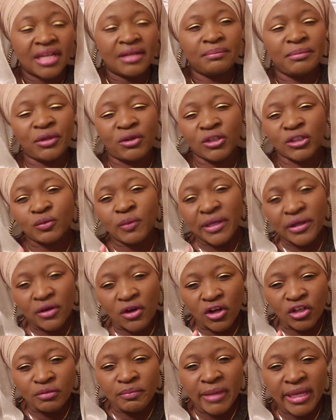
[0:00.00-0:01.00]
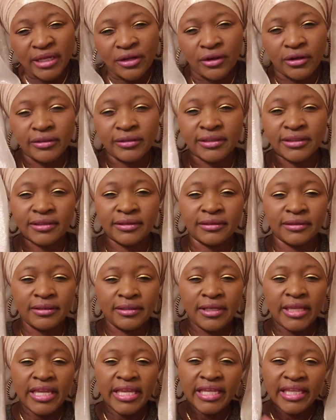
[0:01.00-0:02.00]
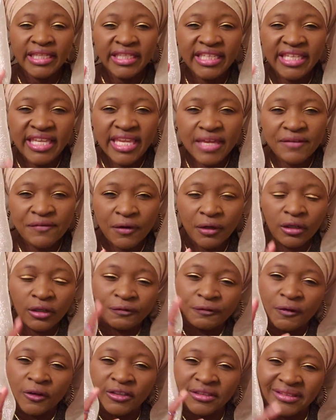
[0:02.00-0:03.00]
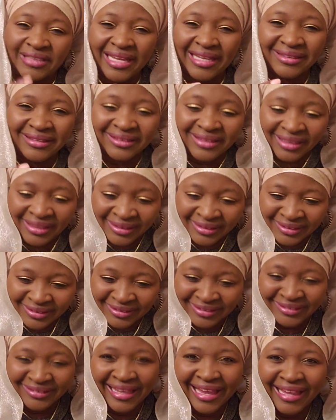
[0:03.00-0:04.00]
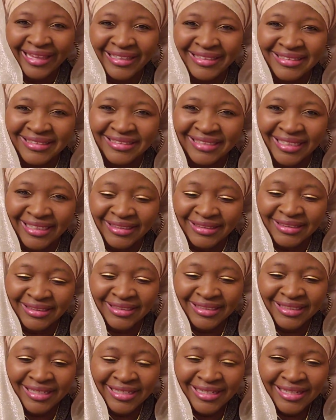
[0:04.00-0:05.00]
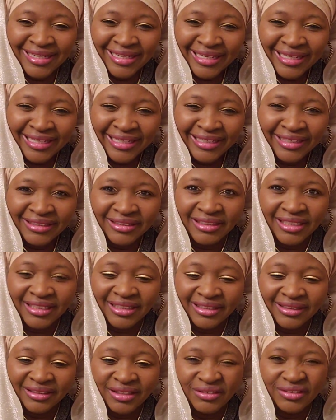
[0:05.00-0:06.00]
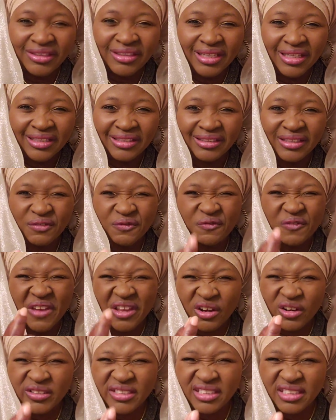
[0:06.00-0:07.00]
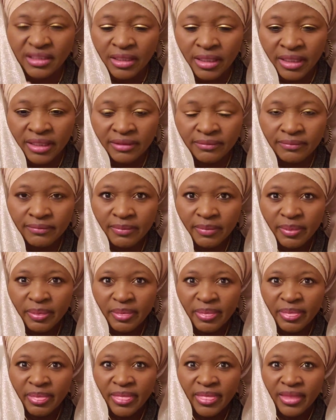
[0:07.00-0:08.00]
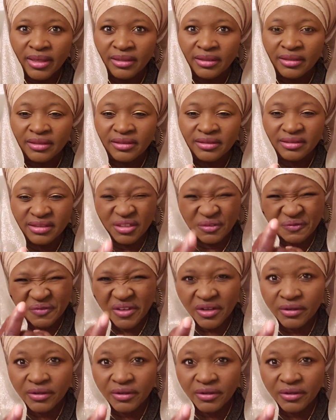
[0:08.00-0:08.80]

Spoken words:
Because when God made us, he gave all of us that thing, that instinct, the ferocity, the